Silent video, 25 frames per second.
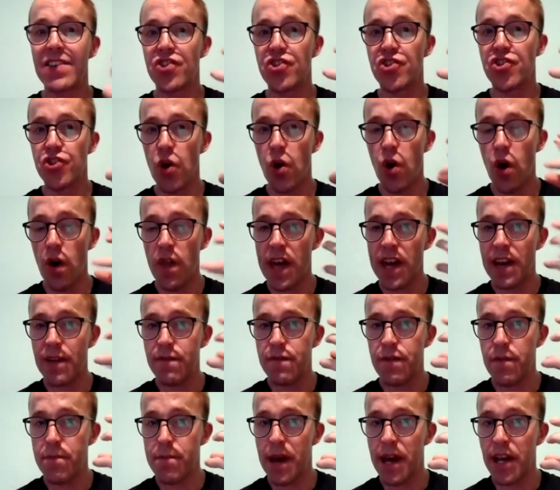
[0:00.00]
store that
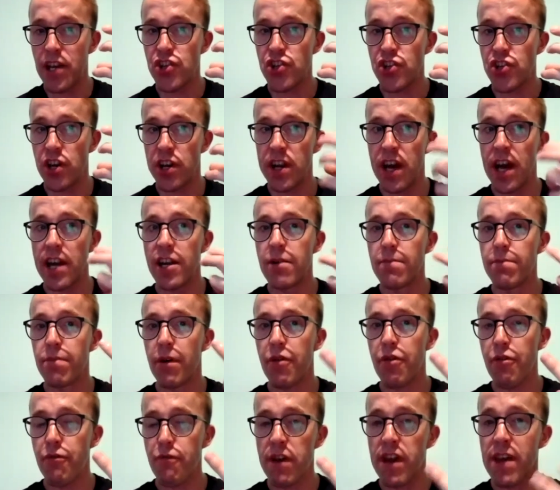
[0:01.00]
information. And number
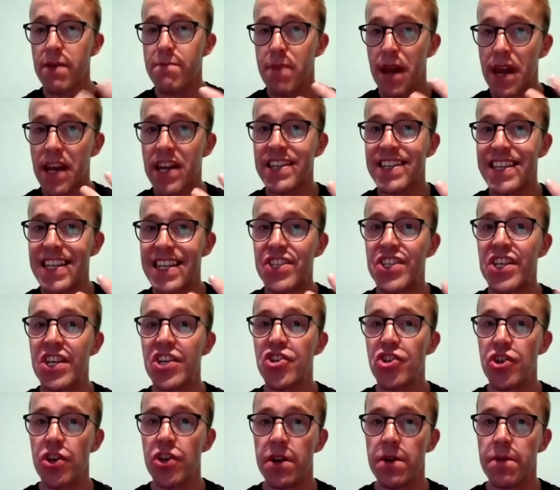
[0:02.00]
three, make a
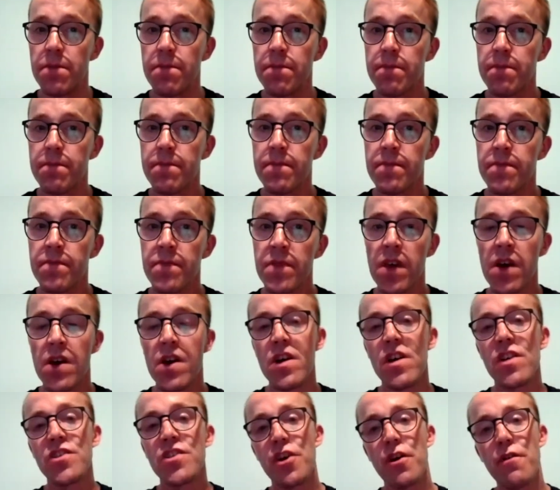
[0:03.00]
decision.
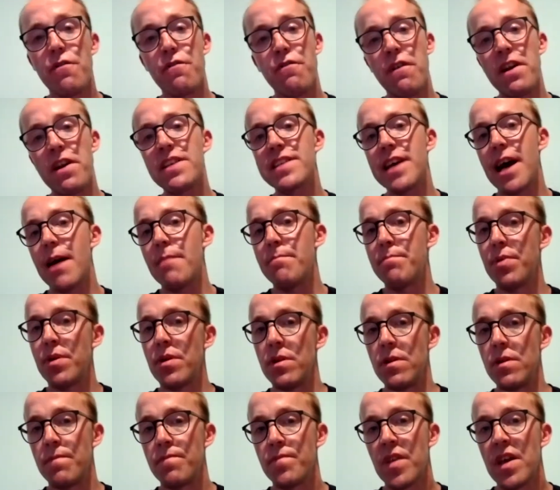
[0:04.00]
So for
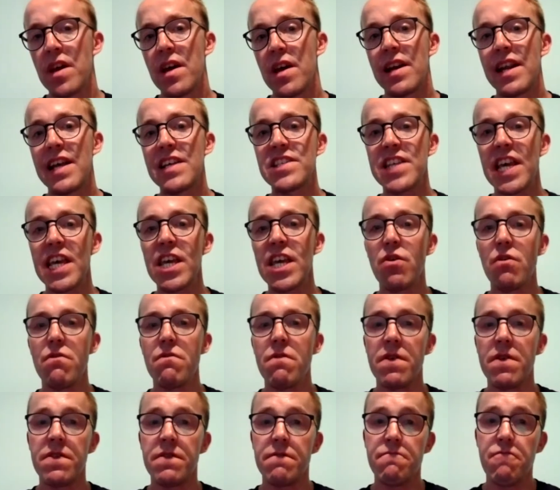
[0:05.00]
example, let's say
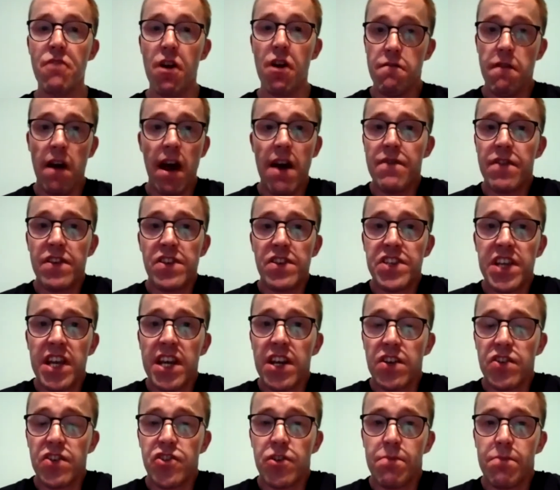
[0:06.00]
you arrive at scene
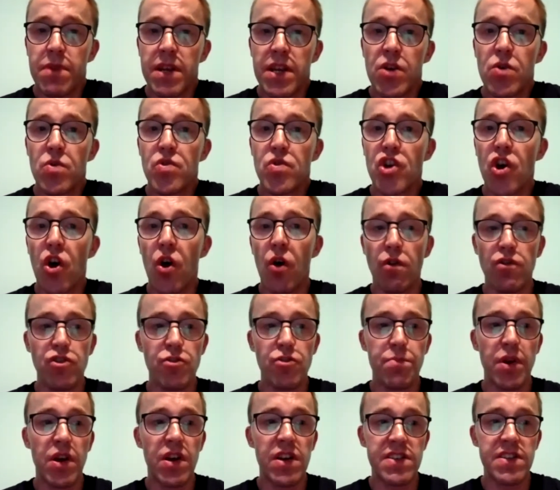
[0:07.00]
at somebody who's called you
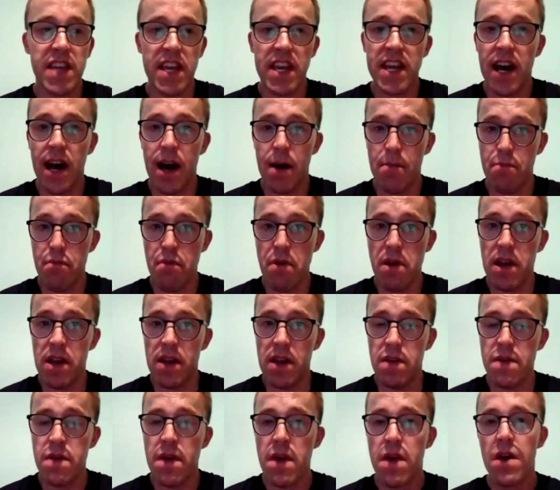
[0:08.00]
because they can't breathe.
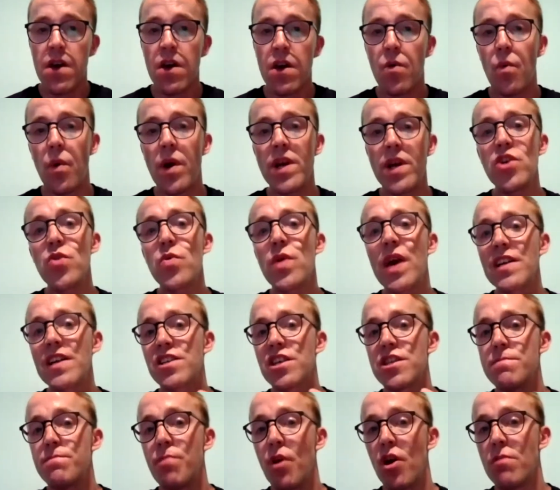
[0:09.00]
When you get to
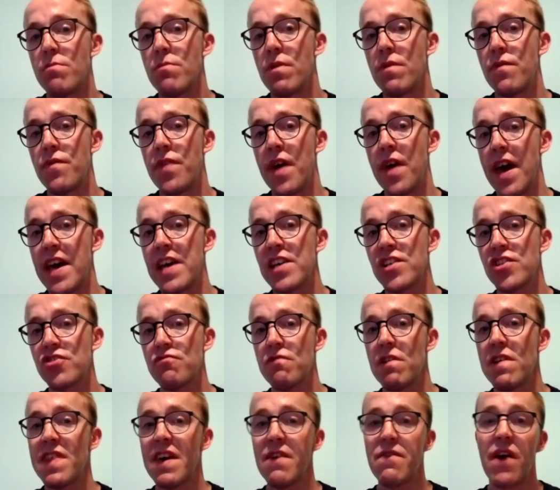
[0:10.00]
the bottom of their history,
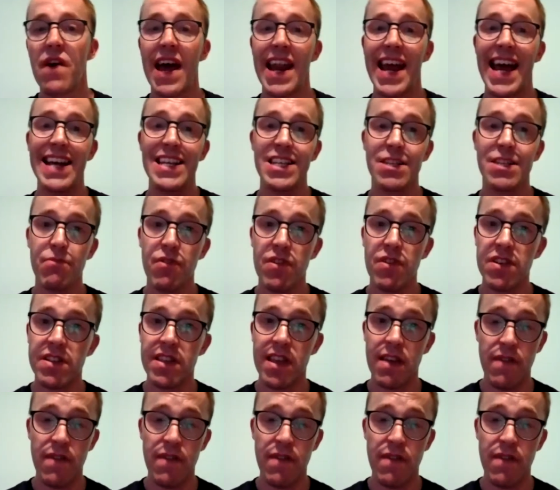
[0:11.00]
they've had asthma